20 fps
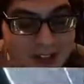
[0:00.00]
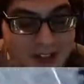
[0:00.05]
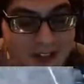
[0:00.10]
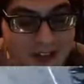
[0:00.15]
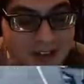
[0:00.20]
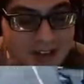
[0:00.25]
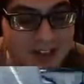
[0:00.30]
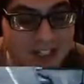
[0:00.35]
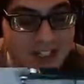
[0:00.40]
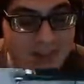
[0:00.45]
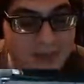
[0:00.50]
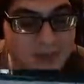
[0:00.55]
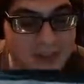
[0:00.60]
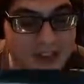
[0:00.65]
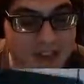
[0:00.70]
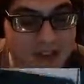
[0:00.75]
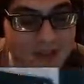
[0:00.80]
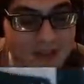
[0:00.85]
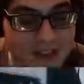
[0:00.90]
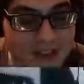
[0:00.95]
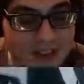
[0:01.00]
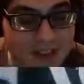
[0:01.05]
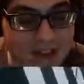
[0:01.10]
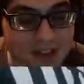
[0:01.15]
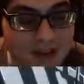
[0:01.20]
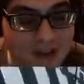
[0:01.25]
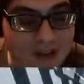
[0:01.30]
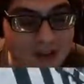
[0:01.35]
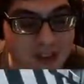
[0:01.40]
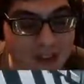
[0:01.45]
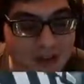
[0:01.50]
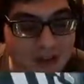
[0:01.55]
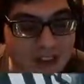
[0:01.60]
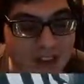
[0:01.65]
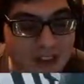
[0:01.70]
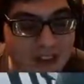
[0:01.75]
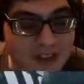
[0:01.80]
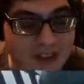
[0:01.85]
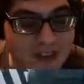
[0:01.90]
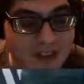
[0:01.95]
True Crime Streets of LA is a little weird
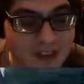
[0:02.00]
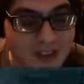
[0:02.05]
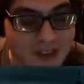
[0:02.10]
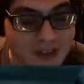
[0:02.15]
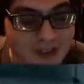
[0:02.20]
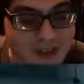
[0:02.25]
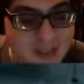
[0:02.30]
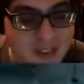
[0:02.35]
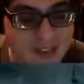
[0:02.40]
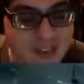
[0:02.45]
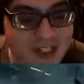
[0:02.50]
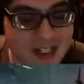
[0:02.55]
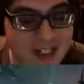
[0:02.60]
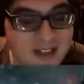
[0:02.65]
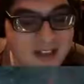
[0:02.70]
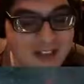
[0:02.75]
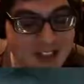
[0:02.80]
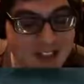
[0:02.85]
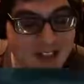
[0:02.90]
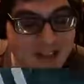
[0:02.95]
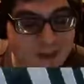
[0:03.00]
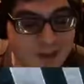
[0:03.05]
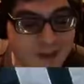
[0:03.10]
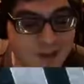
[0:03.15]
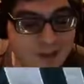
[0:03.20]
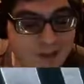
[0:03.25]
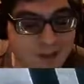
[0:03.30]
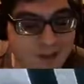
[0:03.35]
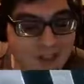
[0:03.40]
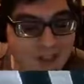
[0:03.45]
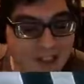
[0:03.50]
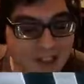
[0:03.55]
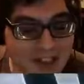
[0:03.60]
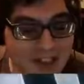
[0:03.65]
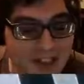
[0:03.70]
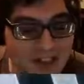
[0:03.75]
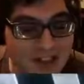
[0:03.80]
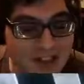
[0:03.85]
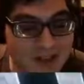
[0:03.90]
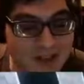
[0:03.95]
though, because it actually has a
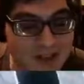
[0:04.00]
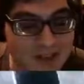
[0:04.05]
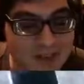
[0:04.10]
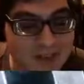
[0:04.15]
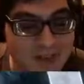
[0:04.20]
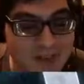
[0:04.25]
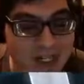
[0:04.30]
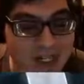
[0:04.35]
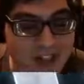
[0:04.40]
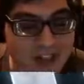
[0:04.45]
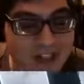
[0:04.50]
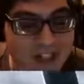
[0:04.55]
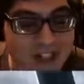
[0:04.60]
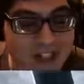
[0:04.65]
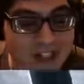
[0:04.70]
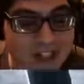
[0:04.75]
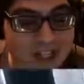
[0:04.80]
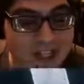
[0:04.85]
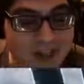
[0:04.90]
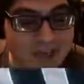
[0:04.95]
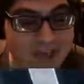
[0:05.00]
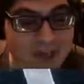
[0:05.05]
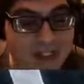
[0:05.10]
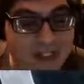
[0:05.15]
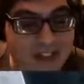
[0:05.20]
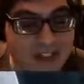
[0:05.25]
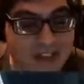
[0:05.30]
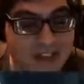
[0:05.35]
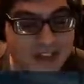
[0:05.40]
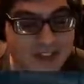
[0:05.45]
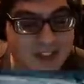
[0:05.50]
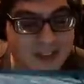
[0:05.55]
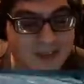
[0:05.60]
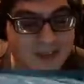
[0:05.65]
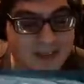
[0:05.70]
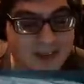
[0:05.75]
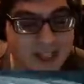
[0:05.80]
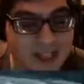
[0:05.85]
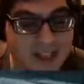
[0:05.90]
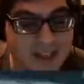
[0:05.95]
full-fledged melee combat
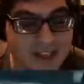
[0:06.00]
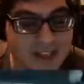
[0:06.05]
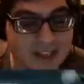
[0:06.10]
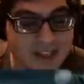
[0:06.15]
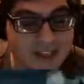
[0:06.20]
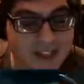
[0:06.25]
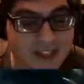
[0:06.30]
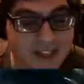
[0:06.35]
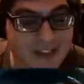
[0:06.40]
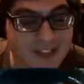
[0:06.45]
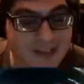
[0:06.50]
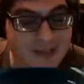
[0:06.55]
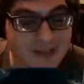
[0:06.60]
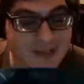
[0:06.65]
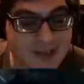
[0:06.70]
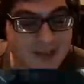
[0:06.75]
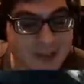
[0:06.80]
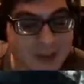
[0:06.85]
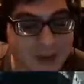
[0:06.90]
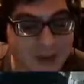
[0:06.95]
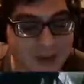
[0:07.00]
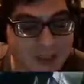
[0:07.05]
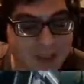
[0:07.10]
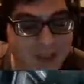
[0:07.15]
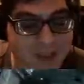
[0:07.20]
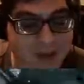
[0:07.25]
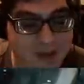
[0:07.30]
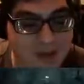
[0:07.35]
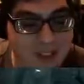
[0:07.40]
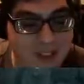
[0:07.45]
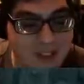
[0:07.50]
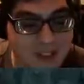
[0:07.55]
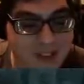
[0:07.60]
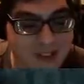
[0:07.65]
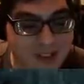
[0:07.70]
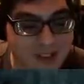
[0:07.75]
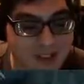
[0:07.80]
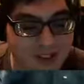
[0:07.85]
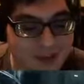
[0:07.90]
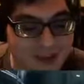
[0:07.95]
system that is remarkably
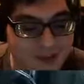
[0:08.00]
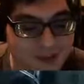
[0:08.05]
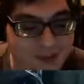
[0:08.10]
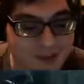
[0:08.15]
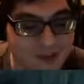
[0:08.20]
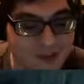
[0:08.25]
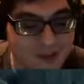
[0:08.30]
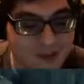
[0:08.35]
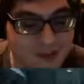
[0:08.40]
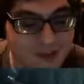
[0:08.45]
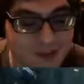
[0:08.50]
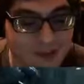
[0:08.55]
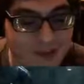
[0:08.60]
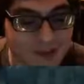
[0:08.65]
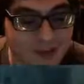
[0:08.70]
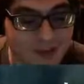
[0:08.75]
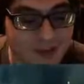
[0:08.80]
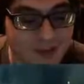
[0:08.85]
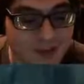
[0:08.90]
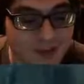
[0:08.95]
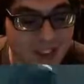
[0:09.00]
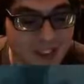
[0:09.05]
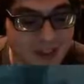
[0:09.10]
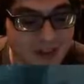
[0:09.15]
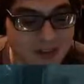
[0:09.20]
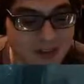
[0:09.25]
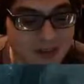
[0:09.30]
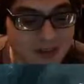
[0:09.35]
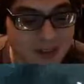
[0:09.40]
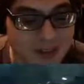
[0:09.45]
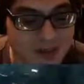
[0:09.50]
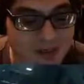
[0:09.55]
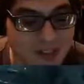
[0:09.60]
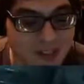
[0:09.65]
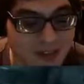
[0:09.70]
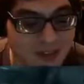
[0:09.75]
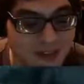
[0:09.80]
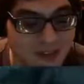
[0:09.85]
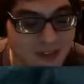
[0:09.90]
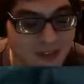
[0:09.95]
good for 2000, whatever the
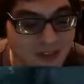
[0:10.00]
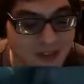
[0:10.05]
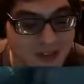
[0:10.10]
hell.